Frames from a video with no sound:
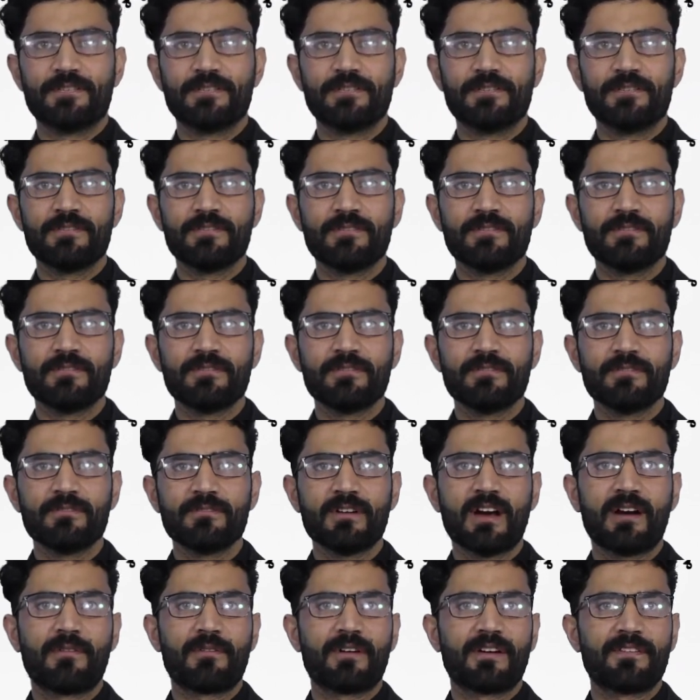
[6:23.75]
To receive
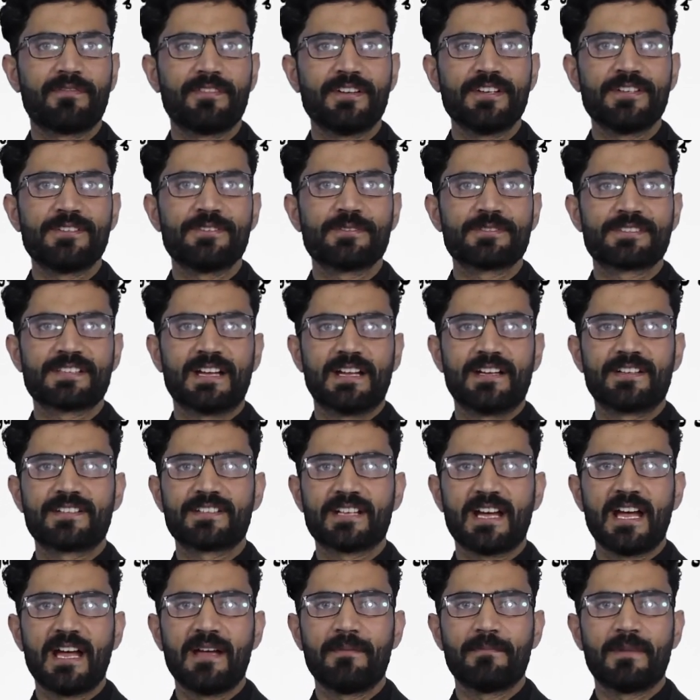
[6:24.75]
our videos on
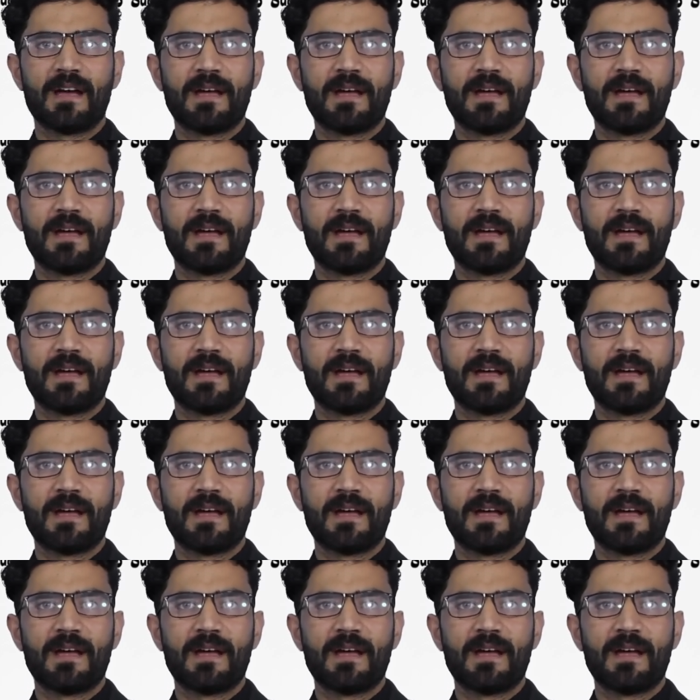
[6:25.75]
time,